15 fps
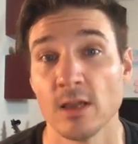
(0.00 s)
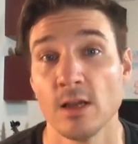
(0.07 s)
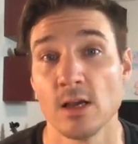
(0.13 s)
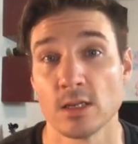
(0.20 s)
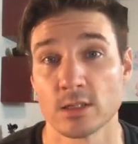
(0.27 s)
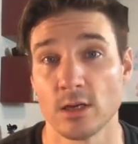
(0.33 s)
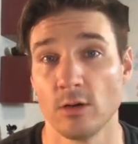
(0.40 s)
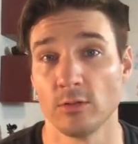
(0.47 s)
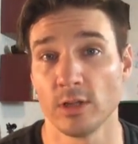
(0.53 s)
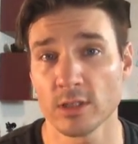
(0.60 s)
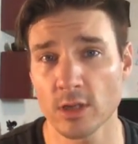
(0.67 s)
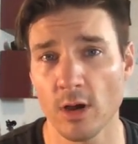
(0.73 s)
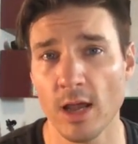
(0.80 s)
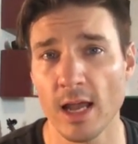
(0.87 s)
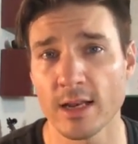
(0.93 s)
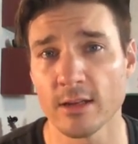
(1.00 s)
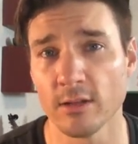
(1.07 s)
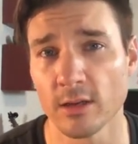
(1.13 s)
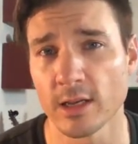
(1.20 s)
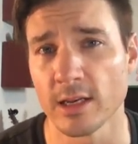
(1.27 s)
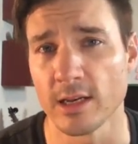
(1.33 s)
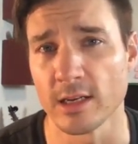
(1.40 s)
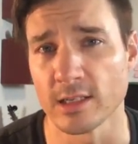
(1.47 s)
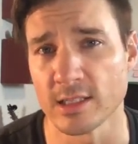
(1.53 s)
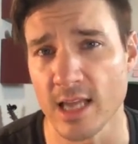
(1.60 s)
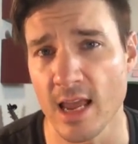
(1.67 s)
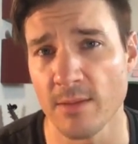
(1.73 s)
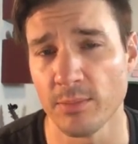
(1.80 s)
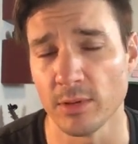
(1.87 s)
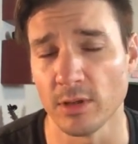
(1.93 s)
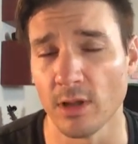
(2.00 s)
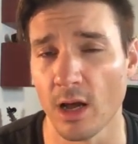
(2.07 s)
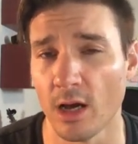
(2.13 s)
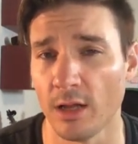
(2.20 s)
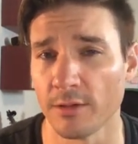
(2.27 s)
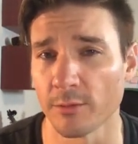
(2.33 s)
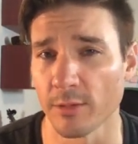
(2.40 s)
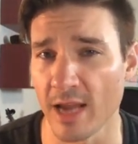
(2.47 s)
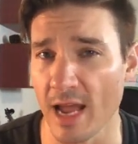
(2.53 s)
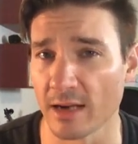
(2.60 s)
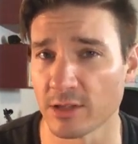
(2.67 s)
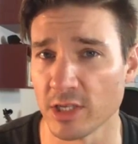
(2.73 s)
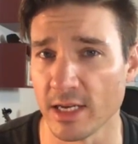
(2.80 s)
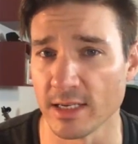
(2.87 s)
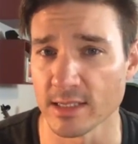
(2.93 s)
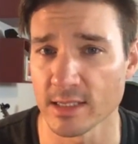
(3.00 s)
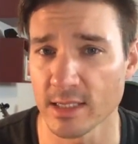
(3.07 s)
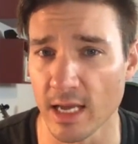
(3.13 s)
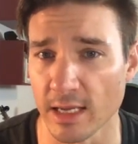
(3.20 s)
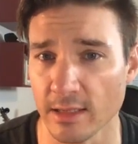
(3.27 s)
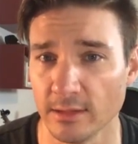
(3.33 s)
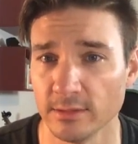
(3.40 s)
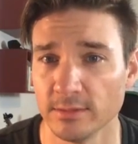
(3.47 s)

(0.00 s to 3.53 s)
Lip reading: So let's go ahead and look at an example on the React.js site.